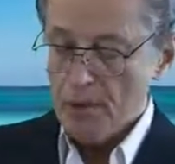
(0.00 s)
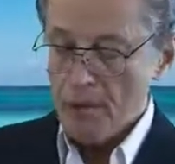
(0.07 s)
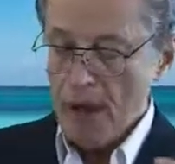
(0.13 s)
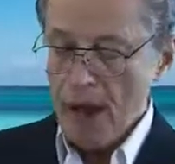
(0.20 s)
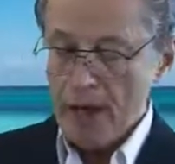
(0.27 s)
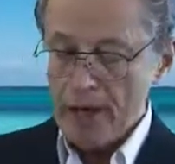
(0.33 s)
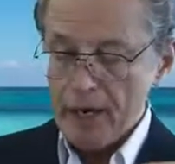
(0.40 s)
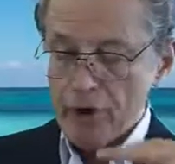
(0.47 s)

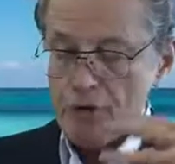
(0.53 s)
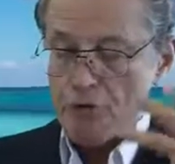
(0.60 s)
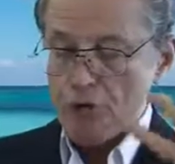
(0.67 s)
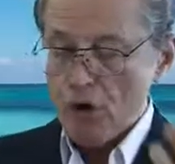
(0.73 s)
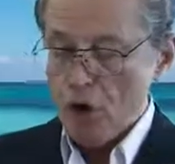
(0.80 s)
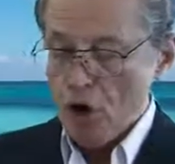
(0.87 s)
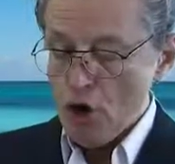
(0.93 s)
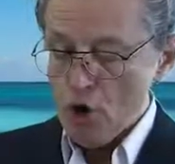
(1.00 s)
Body
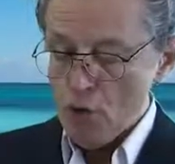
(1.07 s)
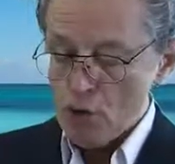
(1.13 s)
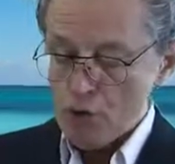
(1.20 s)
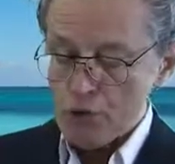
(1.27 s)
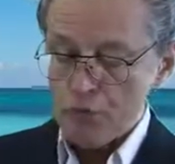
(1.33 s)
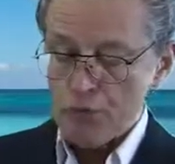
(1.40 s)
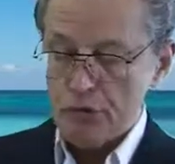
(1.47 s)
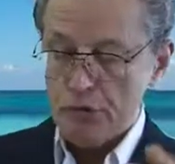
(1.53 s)

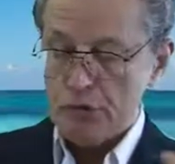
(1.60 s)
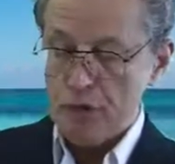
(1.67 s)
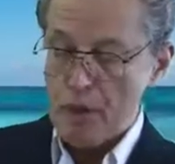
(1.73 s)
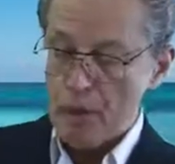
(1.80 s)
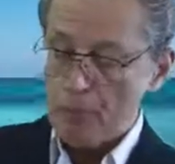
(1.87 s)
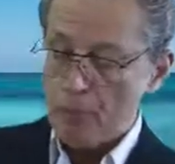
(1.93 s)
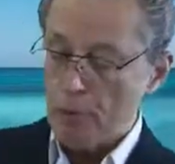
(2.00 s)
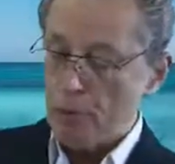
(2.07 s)
grows, for
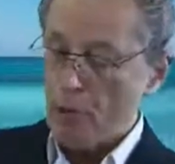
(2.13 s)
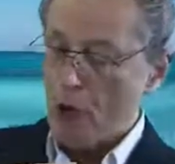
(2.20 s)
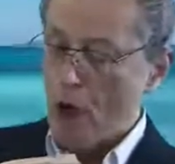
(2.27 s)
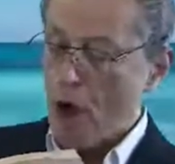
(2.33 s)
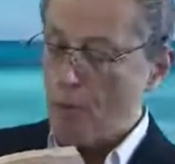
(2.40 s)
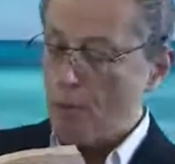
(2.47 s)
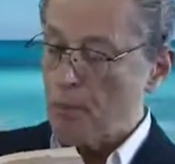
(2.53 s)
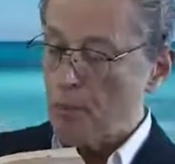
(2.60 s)
example,
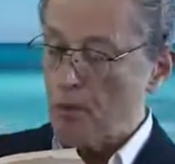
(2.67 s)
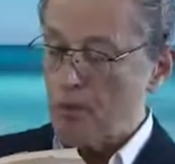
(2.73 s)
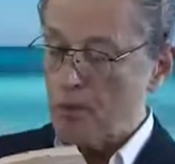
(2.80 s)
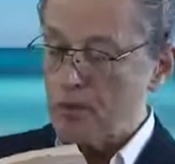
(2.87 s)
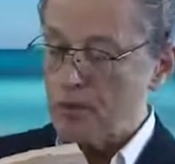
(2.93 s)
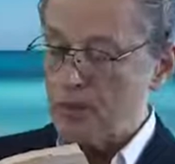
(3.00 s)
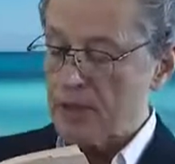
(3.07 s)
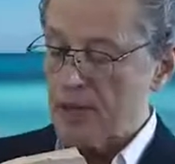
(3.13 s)

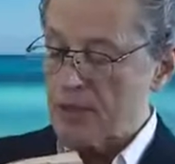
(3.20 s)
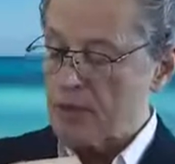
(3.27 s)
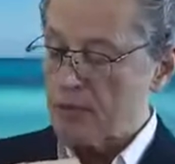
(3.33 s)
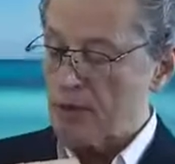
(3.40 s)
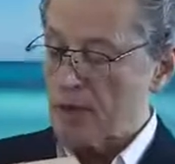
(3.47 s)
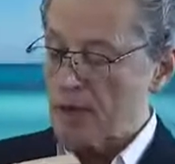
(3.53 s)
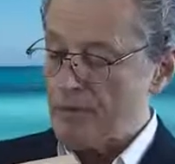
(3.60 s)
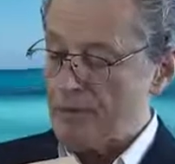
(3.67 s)
upwards against
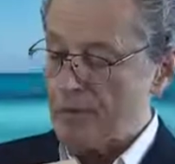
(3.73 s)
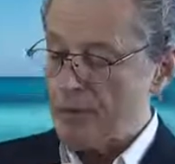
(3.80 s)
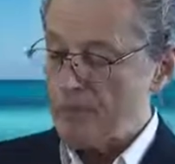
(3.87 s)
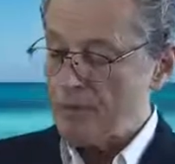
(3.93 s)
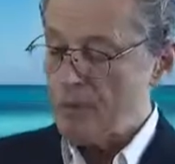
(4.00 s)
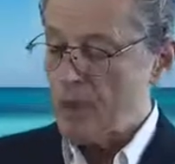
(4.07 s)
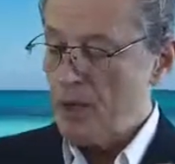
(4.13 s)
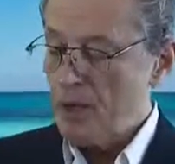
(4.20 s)
gravity.
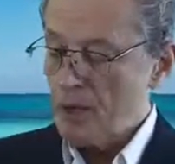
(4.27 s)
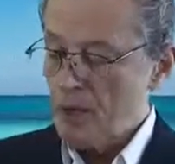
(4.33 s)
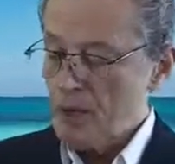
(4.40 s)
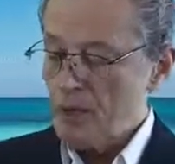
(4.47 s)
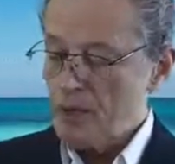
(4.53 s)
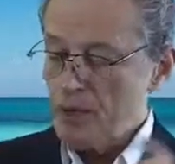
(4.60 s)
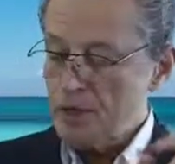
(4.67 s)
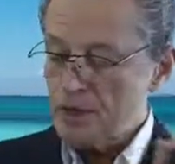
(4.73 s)

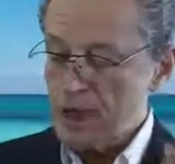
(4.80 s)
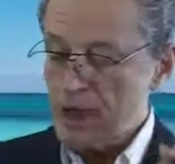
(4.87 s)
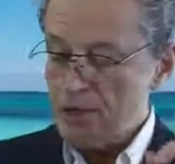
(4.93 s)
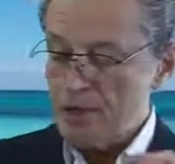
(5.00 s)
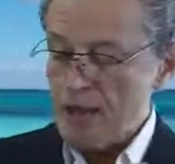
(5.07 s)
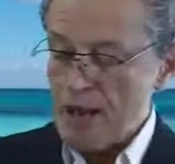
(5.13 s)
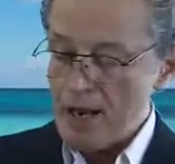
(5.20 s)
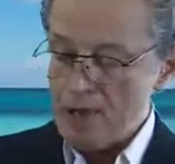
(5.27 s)
The
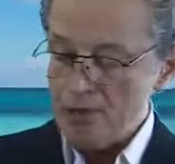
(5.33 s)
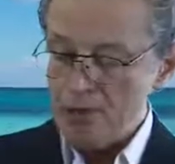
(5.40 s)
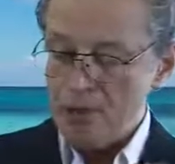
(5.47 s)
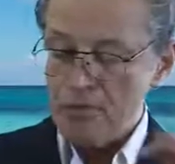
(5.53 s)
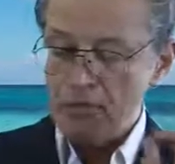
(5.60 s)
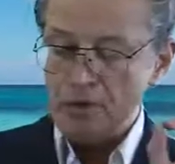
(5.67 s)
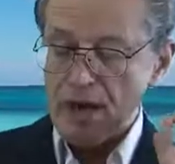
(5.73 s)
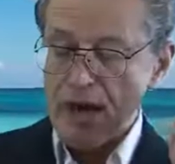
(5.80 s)
examination
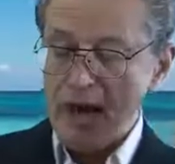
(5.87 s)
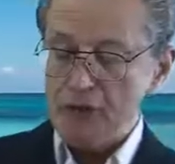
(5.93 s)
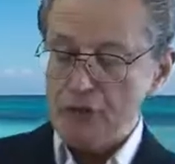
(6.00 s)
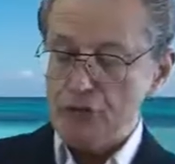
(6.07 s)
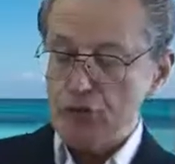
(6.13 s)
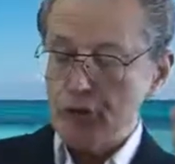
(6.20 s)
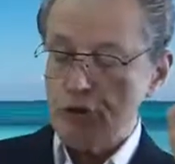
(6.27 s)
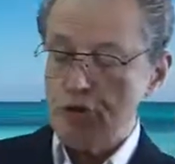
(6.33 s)
of
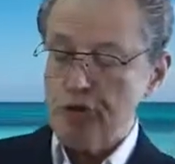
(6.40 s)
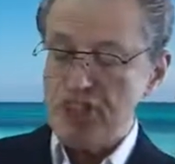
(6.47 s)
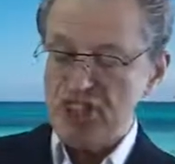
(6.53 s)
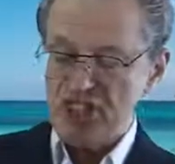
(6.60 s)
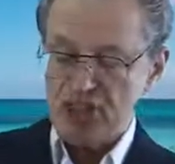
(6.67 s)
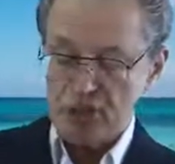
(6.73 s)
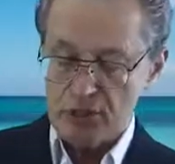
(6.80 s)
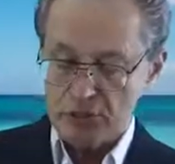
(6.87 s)
natural
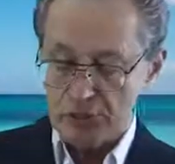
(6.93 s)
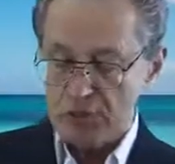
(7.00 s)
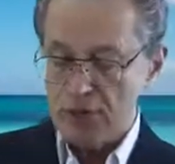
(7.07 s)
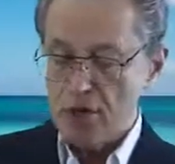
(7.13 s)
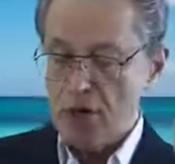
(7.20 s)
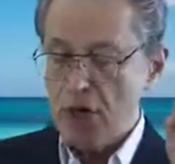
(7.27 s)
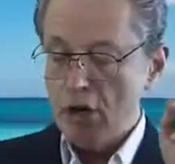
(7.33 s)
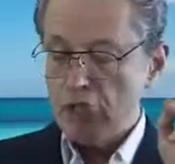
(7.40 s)

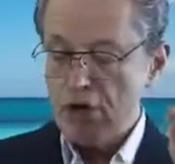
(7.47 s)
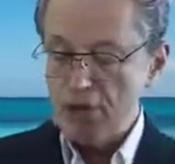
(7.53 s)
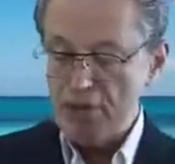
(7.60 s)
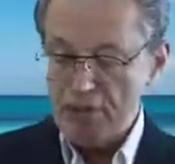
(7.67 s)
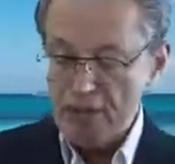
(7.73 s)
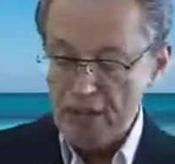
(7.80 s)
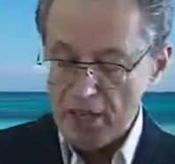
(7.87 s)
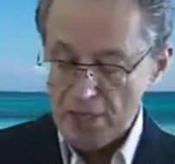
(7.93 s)
crystals
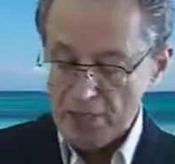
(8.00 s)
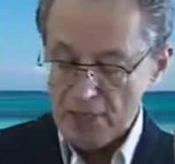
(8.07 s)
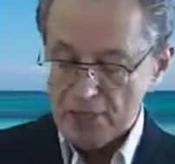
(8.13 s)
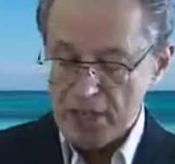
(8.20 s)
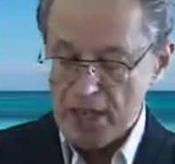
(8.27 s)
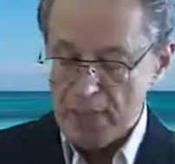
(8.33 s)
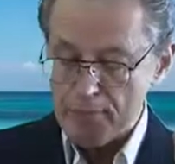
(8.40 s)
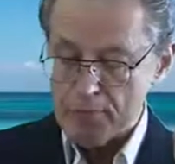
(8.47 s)
reveals
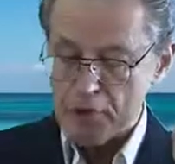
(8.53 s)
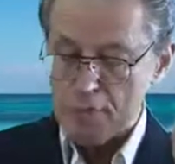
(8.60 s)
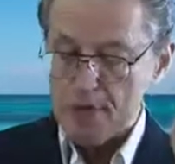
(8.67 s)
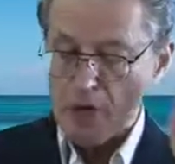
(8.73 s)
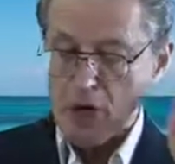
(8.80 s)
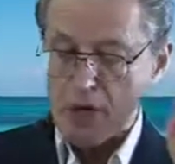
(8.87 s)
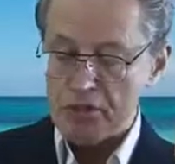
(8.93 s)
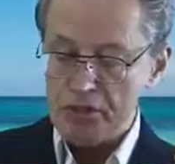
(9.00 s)
them to
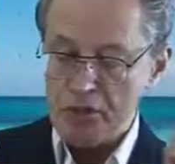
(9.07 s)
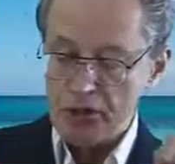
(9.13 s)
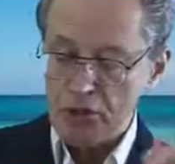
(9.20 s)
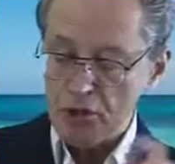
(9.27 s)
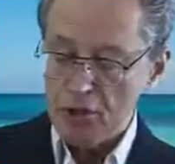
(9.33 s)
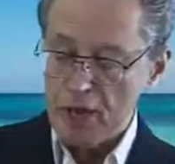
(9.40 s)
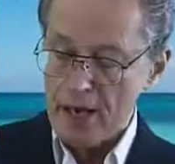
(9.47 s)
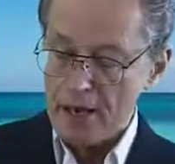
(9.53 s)
be
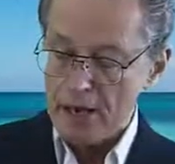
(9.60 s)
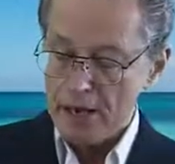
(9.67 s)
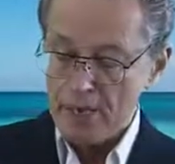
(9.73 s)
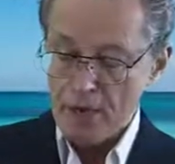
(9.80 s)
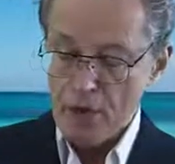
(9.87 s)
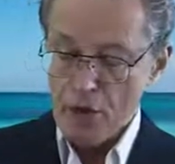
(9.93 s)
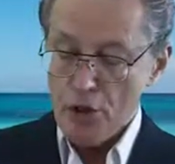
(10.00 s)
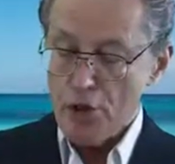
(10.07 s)

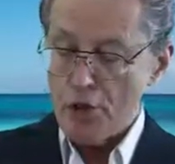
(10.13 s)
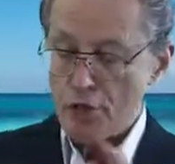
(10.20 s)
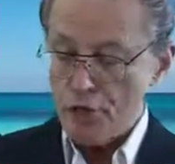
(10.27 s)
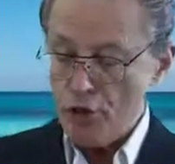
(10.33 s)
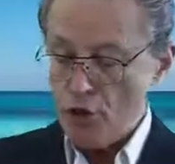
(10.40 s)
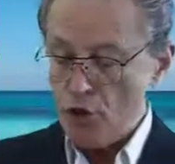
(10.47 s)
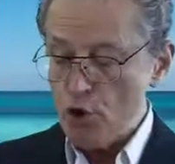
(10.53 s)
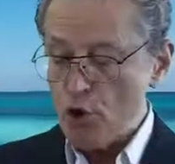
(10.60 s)
articulated
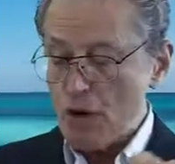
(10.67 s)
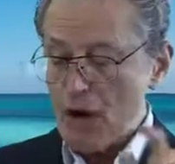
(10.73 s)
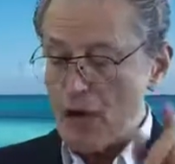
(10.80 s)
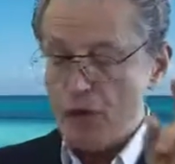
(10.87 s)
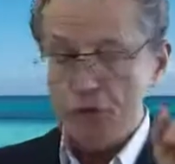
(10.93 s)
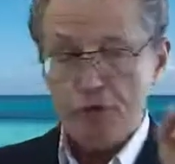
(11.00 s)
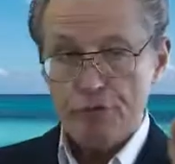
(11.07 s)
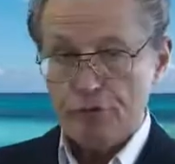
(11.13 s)
through
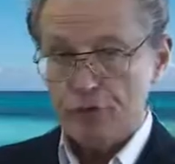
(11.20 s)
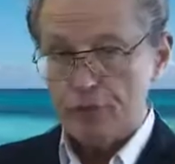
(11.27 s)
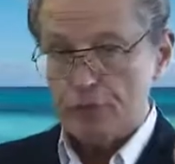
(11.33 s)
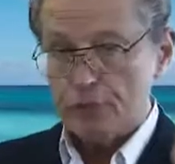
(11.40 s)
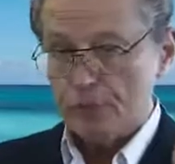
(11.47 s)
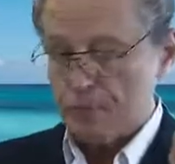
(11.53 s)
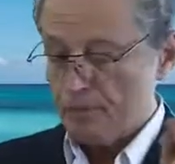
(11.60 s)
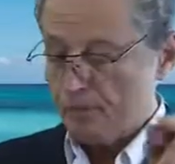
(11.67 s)
and through.